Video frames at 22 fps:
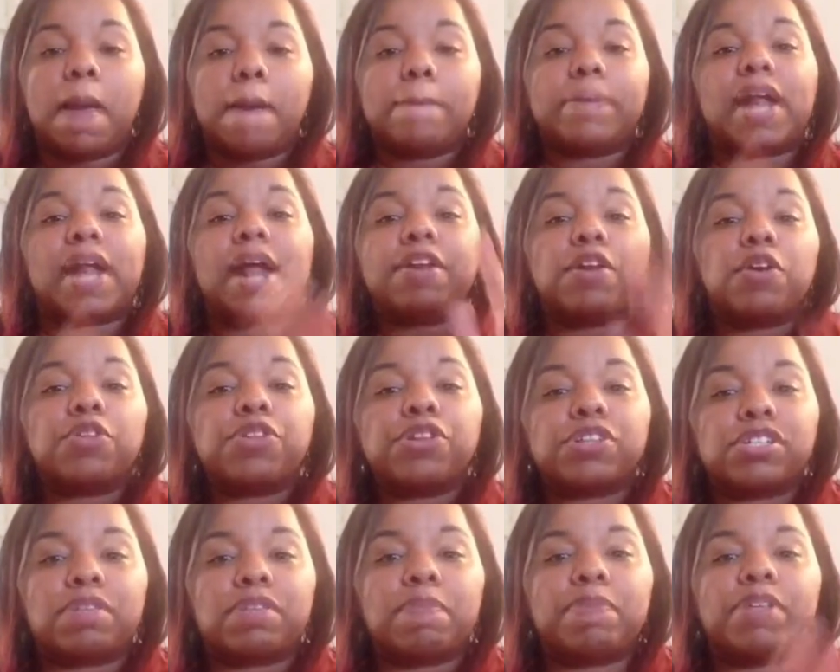but I know
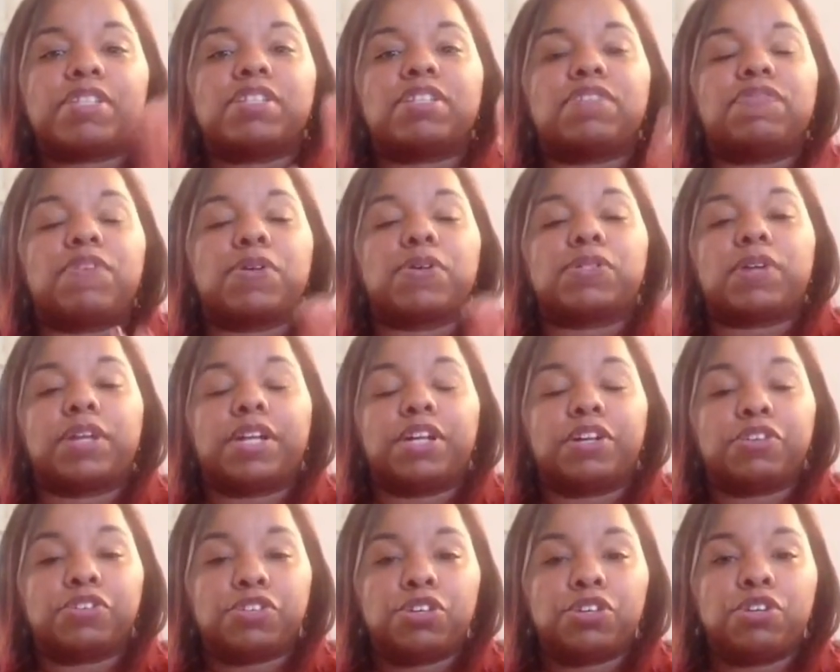there's some business folks on
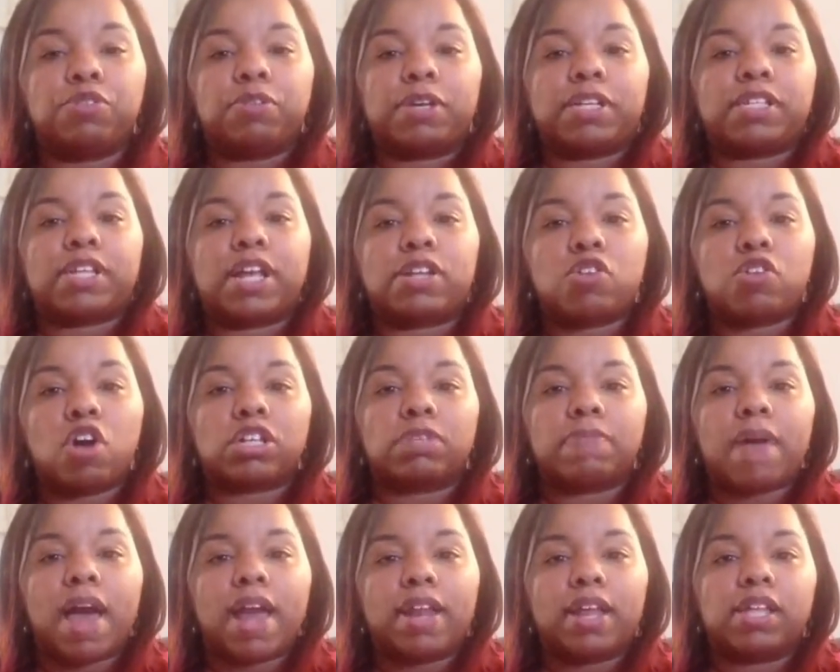here too, because I talked
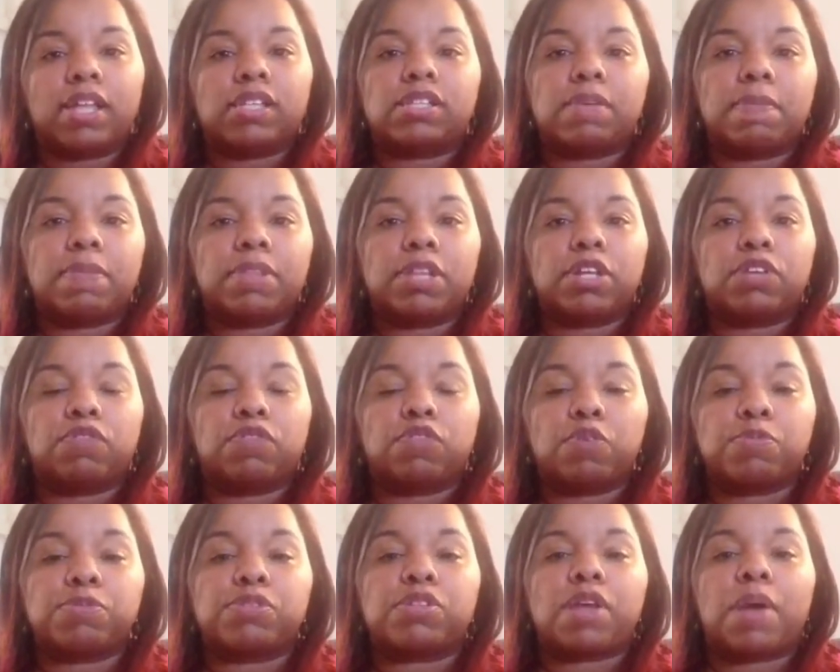about it in some of the groups.